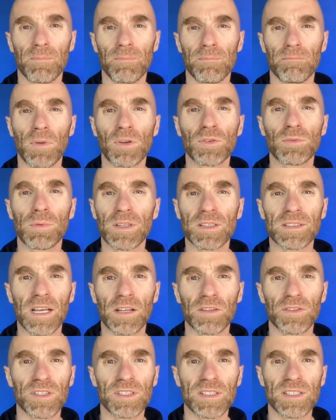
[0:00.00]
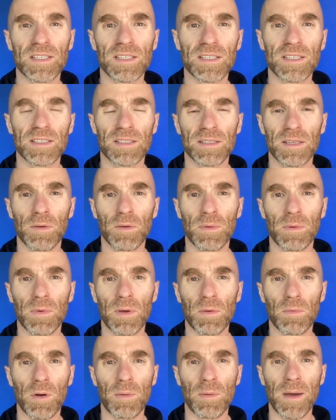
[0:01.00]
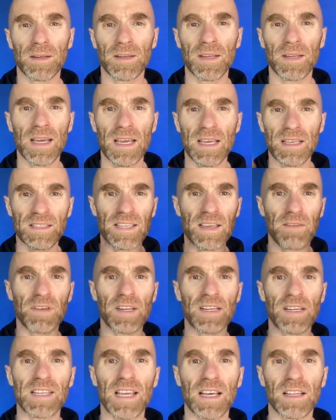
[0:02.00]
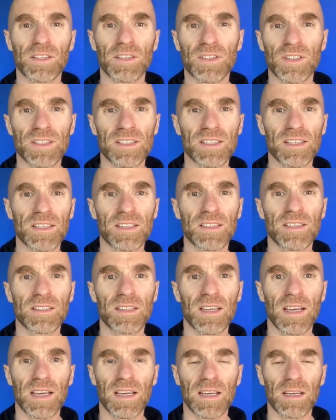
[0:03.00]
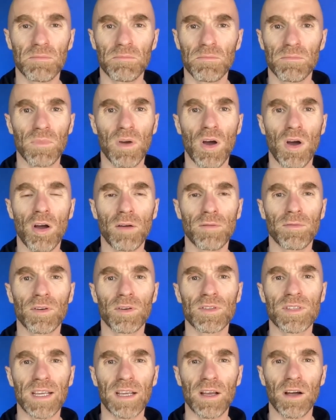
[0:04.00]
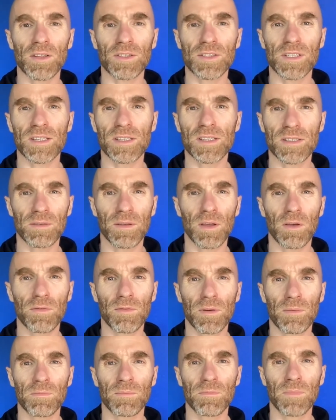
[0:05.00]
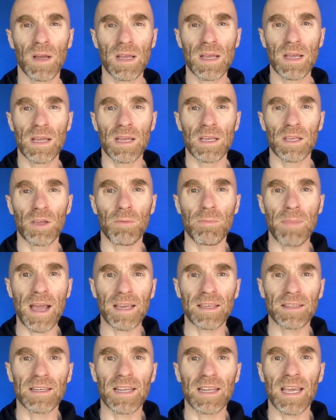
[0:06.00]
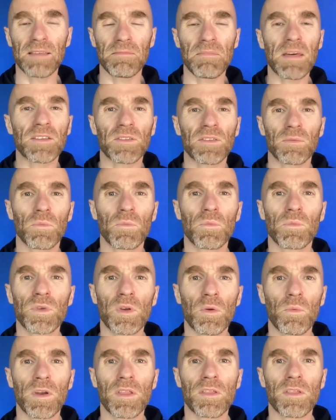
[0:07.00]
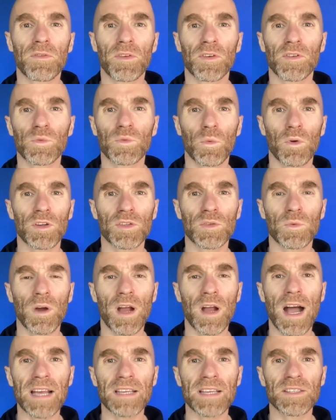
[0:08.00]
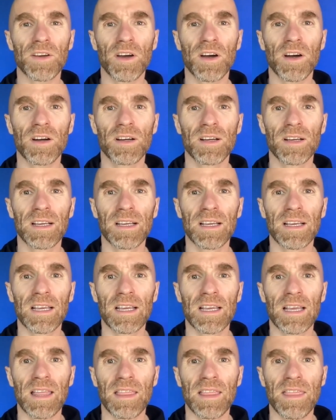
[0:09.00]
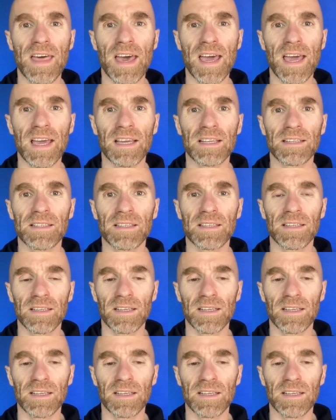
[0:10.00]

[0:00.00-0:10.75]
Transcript: Multiple Intelligences, he wrote about 7 intelligences, Harvard psychologist, from back in the day. That's one of the first works where I saw that